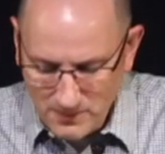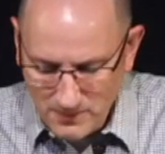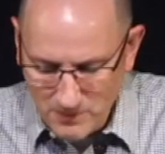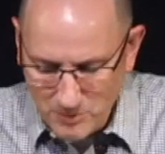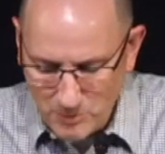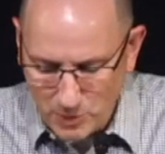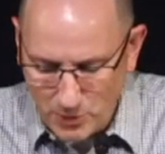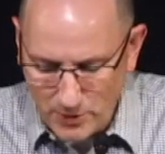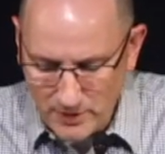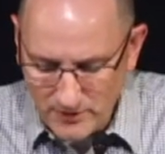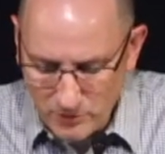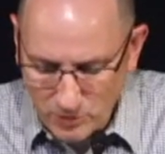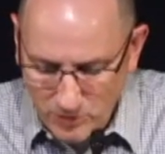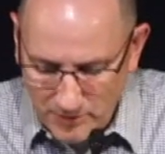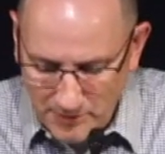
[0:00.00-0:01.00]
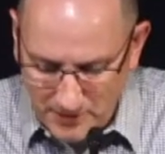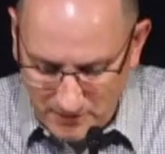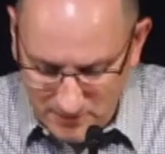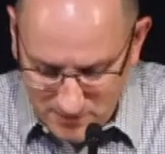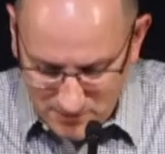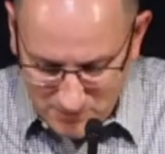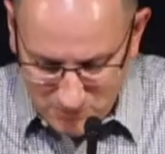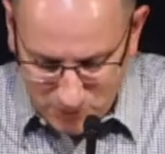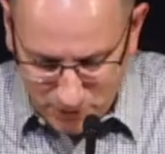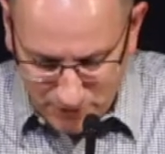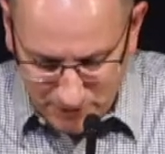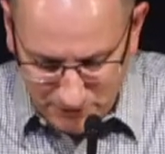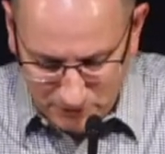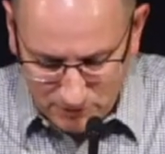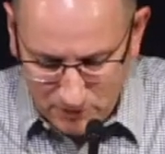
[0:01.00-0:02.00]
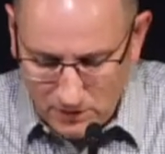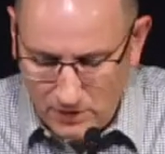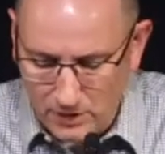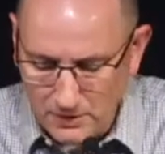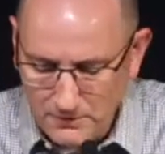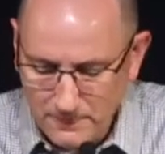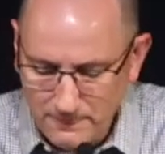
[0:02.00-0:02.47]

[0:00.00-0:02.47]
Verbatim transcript: born of a woman, born under law,